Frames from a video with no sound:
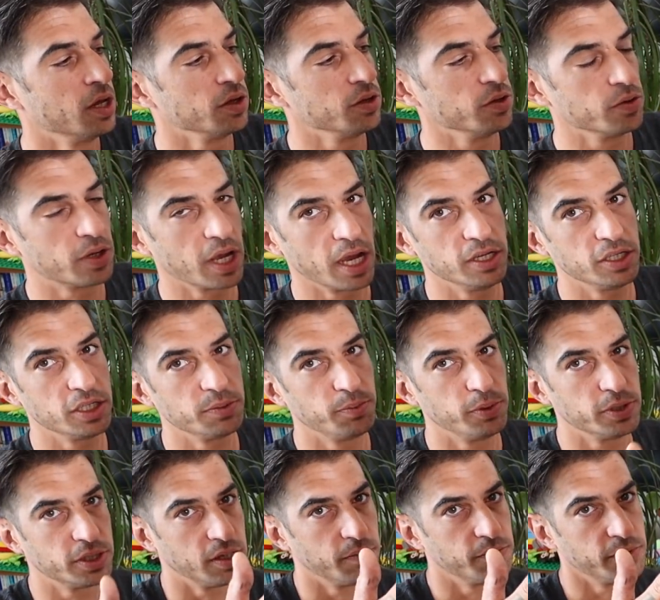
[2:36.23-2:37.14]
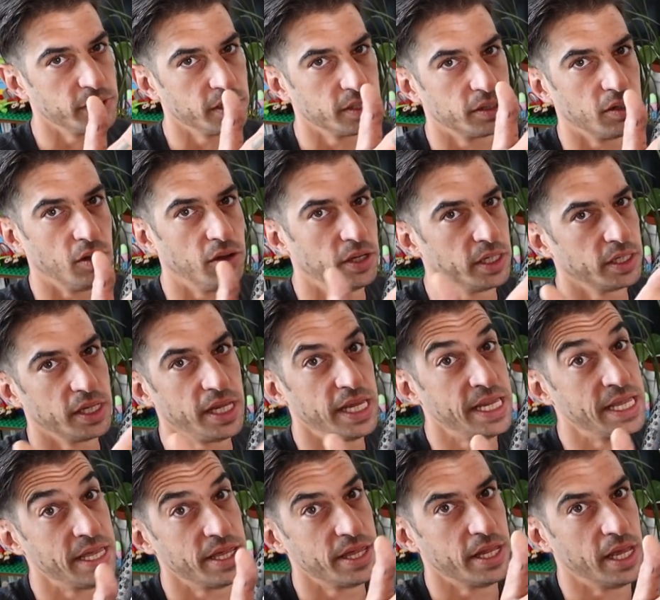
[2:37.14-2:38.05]
you can just put something like
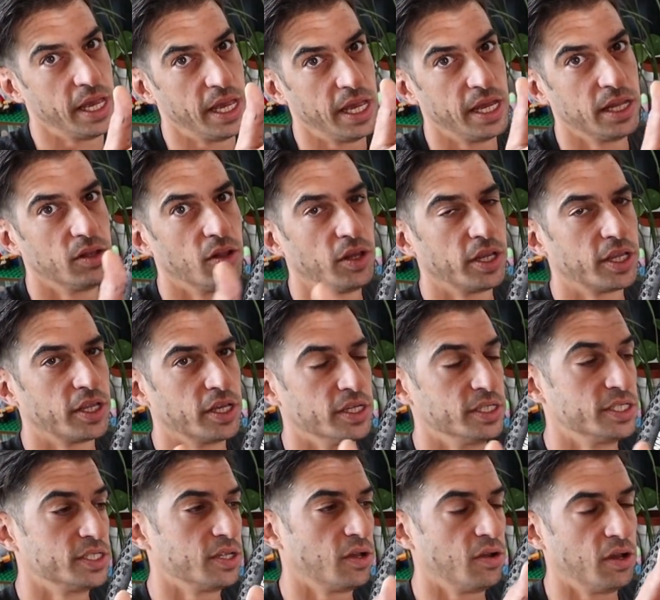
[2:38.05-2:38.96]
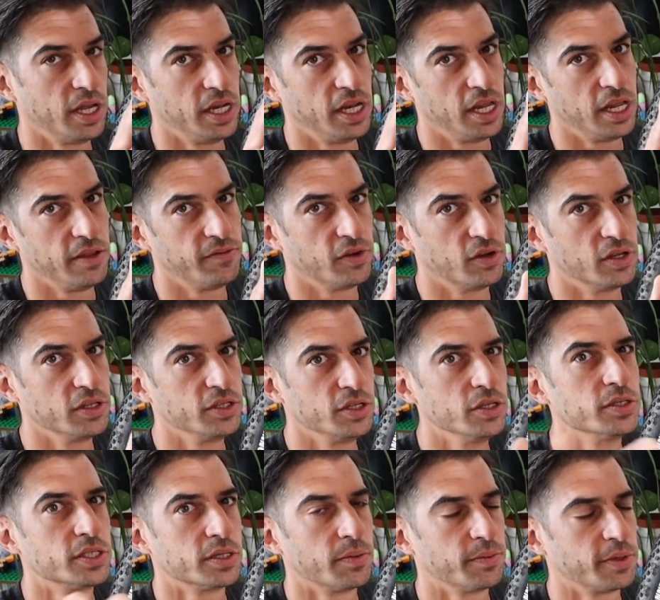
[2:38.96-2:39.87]
in there, like a tyre lever,
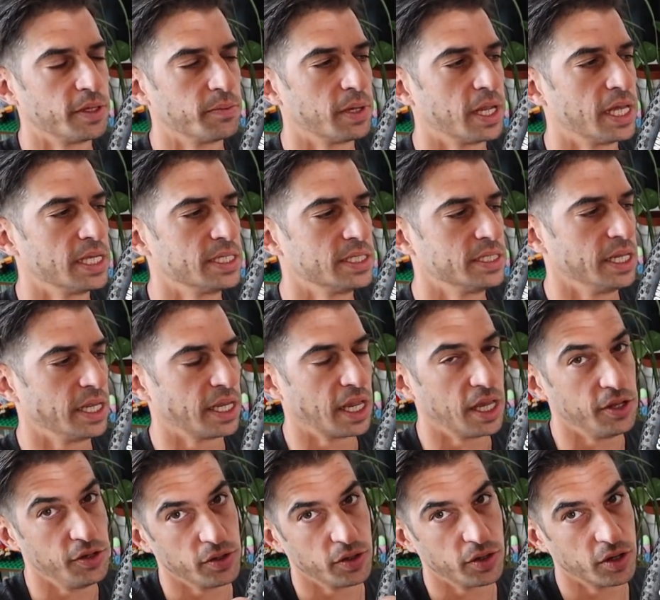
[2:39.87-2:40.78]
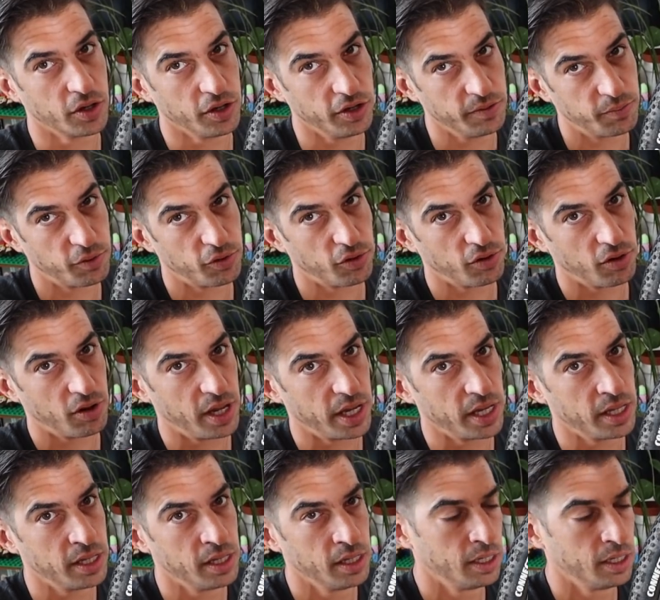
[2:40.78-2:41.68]
use something plastic, and you can kind of pry